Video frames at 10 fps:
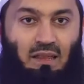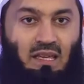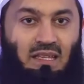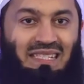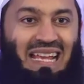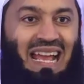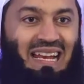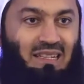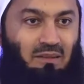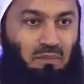the
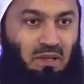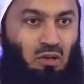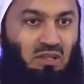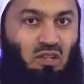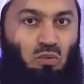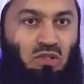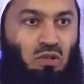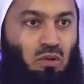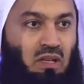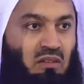sand because it was
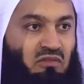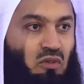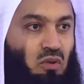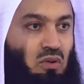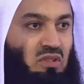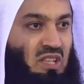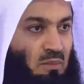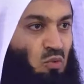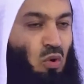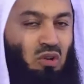looking for
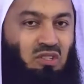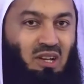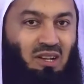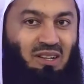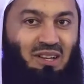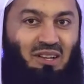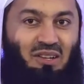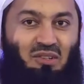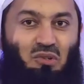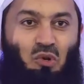some water
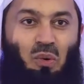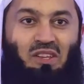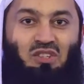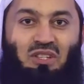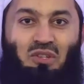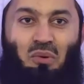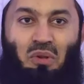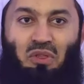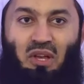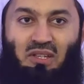to quench its
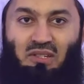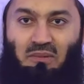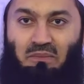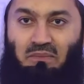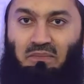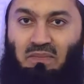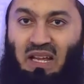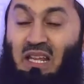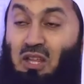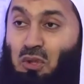own thirst.
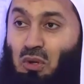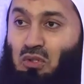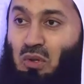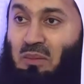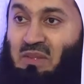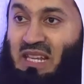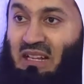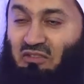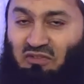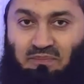And he thought to
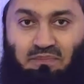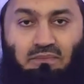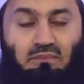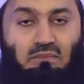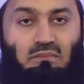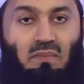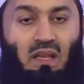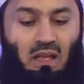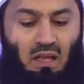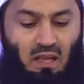himself
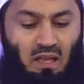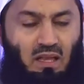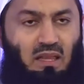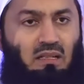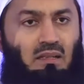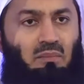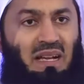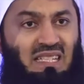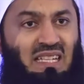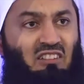that
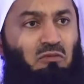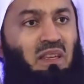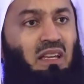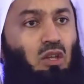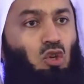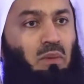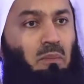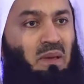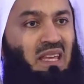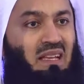myself being a
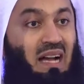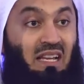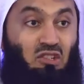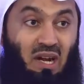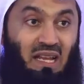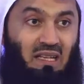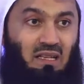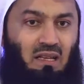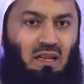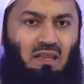human being, I
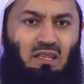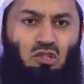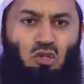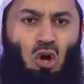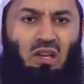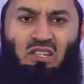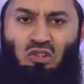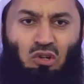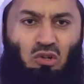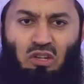drank. This dog is
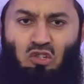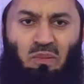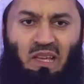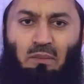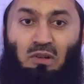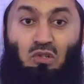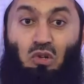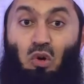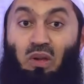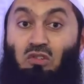not going to be able to
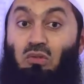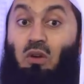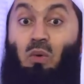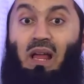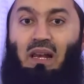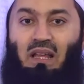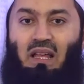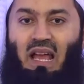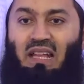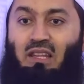go into the well.
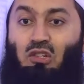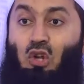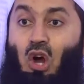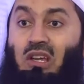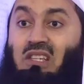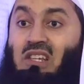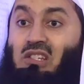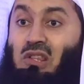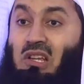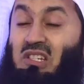And the dog is
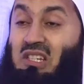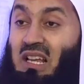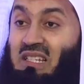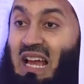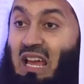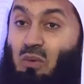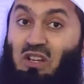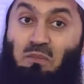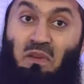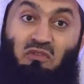as thirsty as I
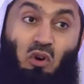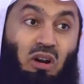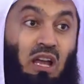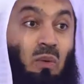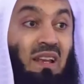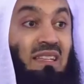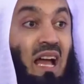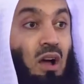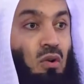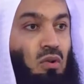was before I went
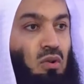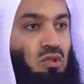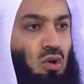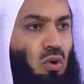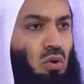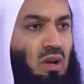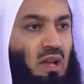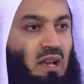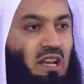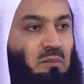down. So
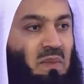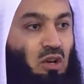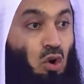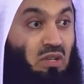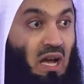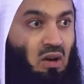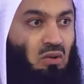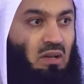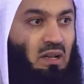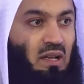let me go
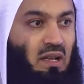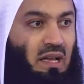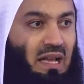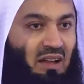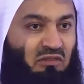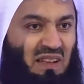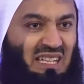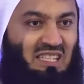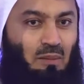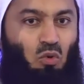down,
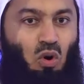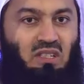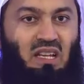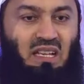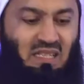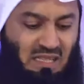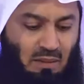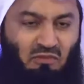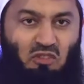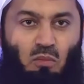fill some water in
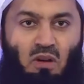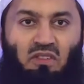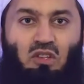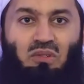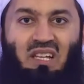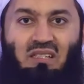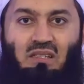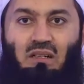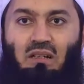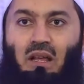some form of a
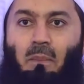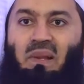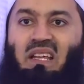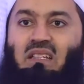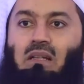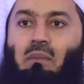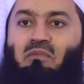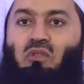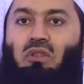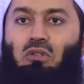utensil, bring it up
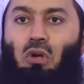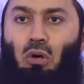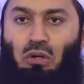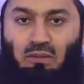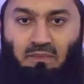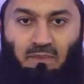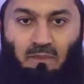for the dog.